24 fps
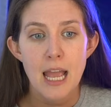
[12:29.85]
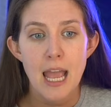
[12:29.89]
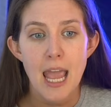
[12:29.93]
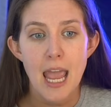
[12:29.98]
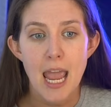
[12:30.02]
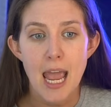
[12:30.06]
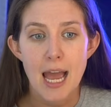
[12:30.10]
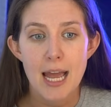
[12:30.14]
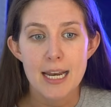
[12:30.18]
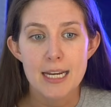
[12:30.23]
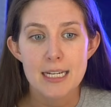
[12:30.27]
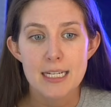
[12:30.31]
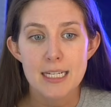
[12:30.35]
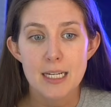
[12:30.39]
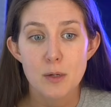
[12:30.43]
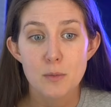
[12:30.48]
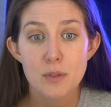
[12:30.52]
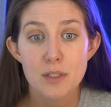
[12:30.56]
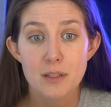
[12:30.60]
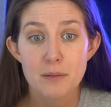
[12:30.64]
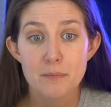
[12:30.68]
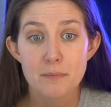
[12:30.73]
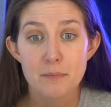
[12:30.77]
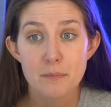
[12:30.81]
And it
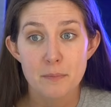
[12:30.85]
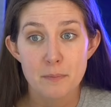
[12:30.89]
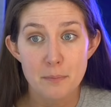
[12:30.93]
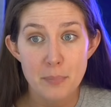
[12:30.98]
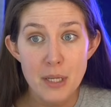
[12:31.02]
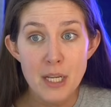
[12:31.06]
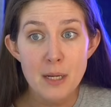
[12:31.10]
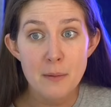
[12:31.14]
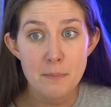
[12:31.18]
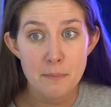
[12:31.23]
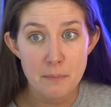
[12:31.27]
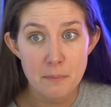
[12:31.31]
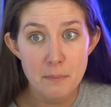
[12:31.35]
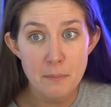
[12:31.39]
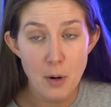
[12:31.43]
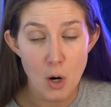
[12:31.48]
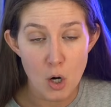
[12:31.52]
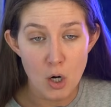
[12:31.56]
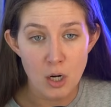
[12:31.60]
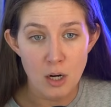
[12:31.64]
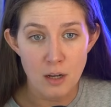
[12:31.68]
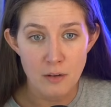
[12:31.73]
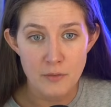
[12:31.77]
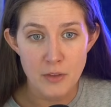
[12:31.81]
was a big
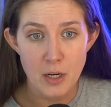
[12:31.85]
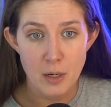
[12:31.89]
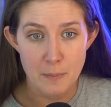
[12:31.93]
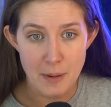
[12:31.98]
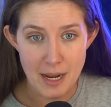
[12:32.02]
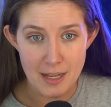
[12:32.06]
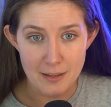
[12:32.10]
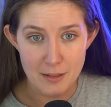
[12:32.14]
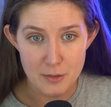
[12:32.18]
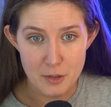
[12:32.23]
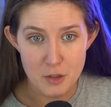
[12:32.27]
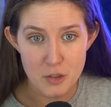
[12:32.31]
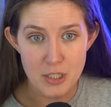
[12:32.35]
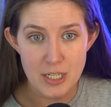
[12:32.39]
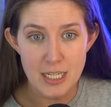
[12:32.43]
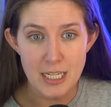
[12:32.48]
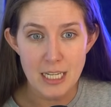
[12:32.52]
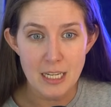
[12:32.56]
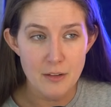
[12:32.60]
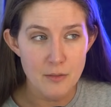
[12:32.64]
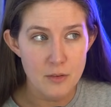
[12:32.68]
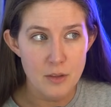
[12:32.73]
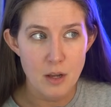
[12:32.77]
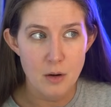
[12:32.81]
part of their balance sheet,
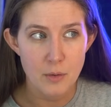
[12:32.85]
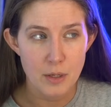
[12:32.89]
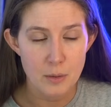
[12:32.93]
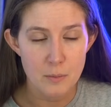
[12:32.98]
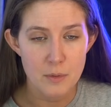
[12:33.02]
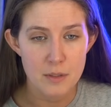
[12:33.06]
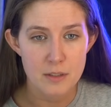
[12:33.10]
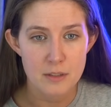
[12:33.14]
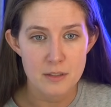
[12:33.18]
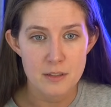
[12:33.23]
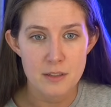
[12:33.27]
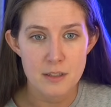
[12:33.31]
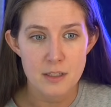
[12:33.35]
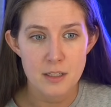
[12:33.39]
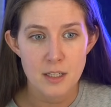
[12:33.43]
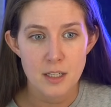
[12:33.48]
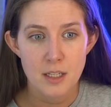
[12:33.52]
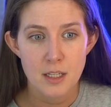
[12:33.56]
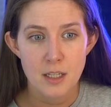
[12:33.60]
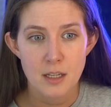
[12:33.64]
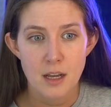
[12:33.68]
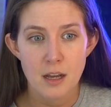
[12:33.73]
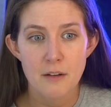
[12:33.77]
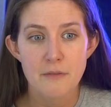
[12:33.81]
even though it was
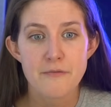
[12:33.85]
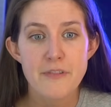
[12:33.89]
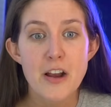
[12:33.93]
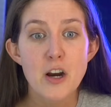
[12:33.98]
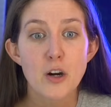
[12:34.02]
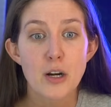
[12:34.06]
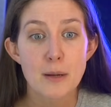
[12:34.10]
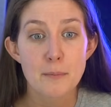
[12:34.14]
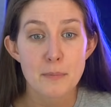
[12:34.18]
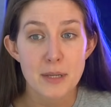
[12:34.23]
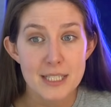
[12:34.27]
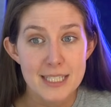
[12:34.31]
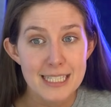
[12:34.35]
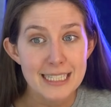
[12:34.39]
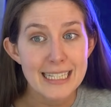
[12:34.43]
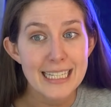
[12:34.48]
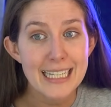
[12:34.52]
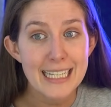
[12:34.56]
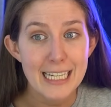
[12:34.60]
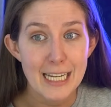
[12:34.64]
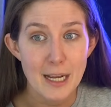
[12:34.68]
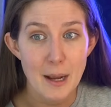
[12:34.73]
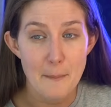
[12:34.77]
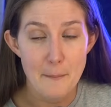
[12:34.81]
a very
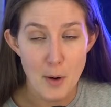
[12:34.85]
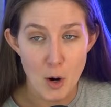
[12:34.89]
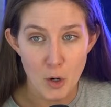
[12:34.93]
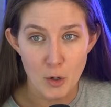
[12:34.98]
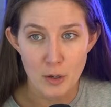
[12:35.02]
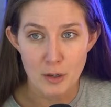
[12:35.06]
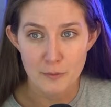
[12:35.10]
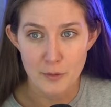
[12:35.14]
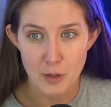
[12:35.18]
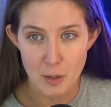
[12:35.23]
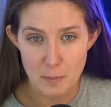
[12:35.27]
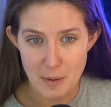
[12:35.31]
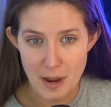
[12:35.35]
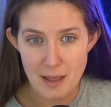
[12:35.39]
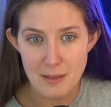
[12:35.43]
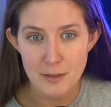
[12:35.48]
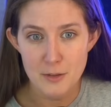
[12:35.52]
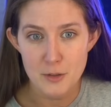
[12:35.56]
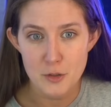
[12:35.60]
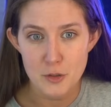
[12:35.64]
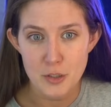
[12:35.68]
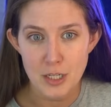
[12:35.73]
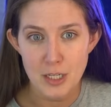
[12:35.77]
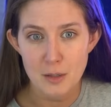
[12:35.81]
misleading part of their
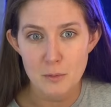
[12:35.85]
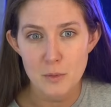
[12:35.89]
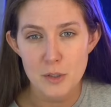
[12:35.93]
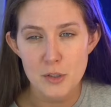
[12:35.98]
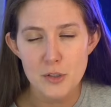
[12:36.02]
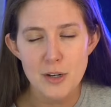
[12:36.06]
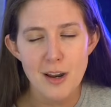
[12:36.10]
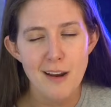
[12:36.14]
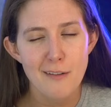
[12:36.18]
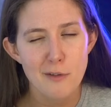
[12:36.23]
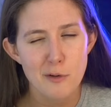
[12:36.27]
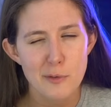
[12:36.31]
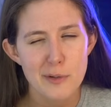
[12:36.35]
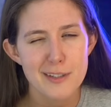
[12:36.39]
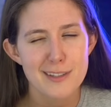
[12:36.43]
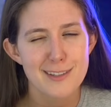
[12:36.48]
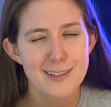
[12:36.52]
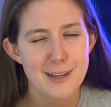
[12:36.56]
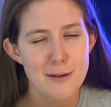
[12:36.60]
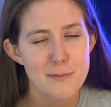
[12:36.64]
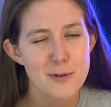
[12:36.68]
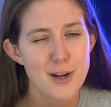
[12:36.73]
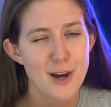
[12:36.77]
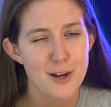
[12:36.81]
balance sheet, which everyone
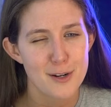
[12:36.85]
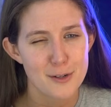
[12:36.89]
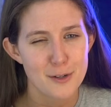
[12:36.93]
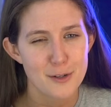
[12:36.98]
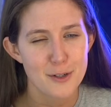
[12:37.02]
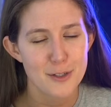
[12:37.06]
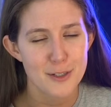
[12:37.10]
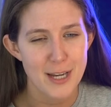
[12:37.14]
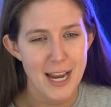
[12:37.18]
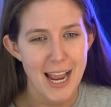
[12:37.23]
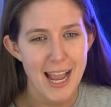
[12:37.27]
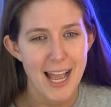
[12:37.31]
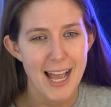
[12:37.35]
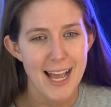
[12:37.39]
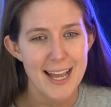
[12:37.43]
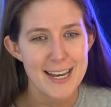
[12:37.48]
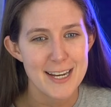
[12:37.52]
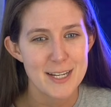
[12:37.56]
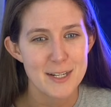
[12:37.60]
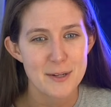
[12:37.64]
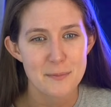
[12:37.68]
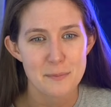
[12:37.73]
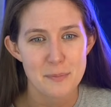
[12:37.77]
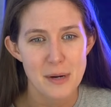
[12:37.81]
seemed to
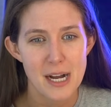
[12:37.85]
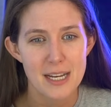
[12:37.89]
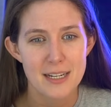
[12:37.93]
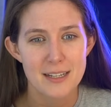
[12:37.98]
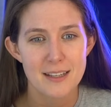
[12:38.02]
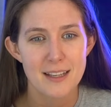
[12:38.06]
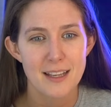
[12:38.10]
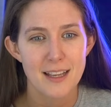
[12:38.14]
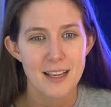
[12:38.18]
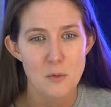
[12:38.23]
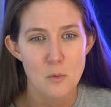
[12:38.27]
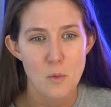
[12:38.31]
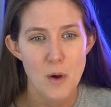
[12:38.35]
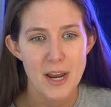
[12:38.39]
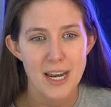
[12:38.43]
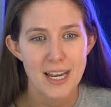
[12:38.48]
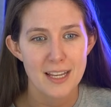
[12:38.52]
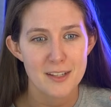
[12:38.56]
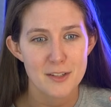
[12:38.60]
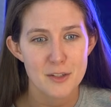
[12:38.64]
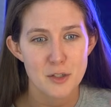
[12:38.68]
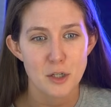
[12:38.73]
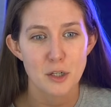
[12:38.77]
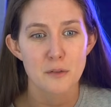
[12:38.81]
understand, but when
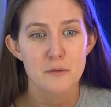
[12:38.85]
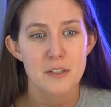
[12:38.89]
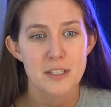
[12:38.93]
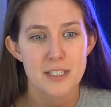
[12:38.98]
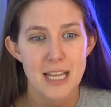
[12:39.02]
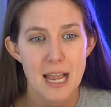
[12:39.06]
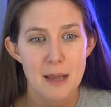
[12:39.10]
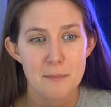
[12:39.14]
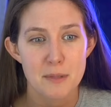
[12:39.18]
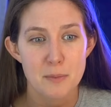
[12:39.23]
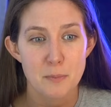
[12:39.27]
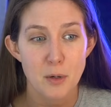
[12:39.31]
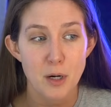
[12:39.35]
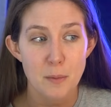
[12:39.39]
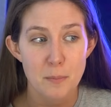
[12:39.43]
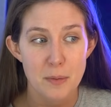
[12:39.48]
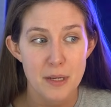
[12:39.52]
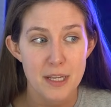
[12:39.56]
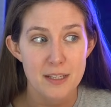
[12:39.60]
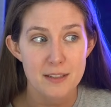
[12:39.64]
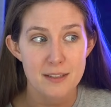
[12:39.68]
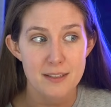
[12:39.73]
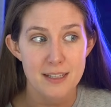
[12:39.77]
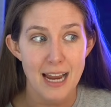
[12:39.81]
it served Sam's
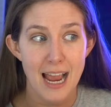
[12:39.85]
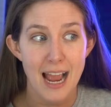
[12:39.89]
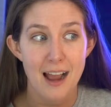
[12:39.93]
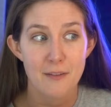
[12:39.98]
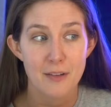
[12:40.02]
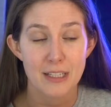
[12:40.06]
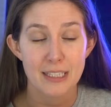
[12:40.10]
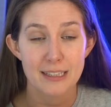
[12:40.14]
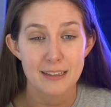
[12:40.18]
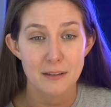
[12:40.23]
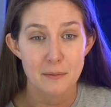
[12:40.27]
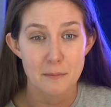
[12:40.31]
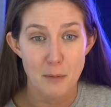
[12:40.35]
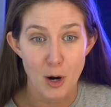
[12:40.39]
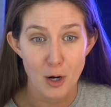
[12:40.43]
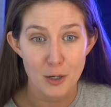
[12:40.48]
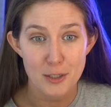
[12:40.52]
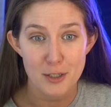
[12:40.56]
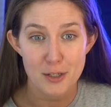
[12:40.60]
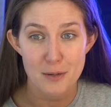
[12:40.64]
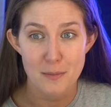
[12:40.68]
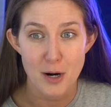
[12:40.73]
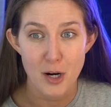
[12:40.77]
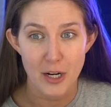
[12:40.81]
purpose to have it
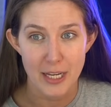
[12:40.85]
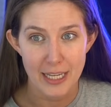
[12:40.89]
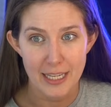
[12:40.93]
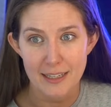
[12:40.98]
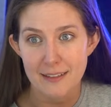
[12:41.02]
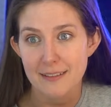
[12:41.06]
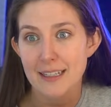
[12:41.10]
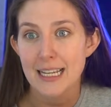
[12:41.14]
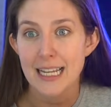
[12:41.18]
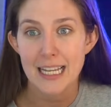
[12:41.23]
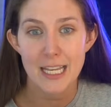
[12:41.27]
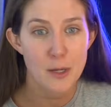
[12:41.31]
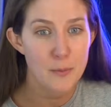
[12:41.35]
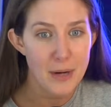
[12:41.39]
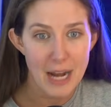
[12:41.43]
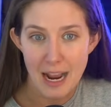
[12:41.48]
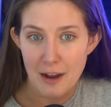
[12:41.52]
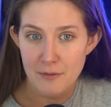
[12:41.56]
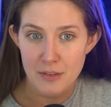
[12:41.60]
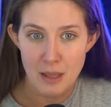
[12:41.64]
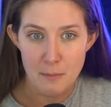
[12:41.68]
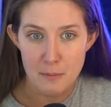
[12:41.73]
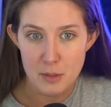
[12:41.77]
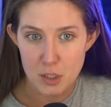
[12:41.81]
marked to market, he would
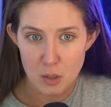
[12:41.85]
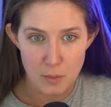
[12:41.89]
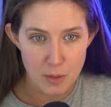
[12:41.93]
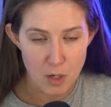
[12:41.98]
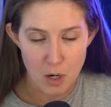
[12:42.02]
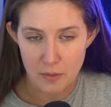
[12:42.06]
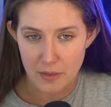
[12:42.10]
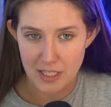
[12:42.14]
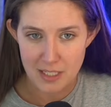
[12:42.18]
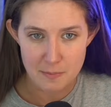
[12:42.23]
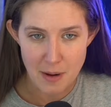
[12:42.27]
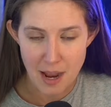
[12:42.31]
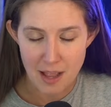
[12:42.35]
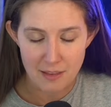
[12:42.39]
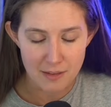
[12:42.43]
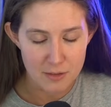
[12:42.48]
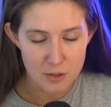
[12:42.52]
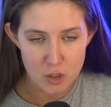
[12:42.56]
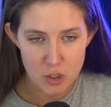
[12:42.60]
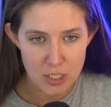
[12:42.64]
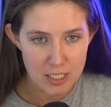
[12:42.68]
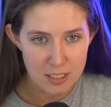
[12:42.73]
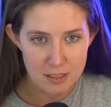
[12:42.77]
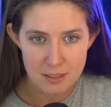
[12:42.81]
have them do it on these
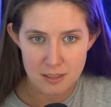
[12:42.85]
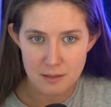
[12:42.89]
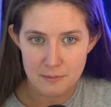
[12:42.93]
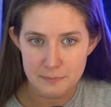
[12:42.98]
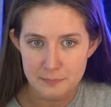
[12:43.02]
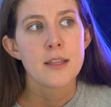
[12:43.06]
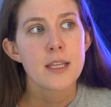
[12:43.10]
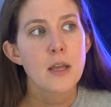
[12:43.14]
balance sheets.